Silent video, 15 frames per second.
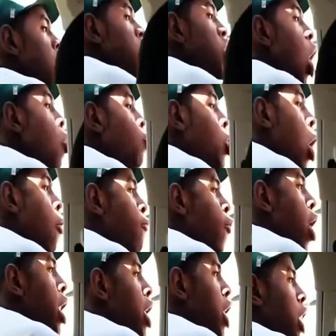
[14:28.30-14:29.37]
Your
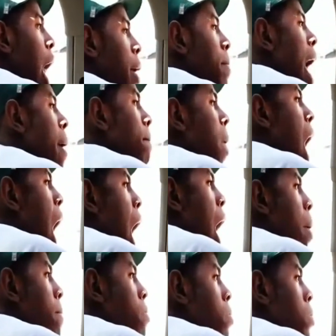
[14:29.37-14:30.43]
girlfriend look like my mom.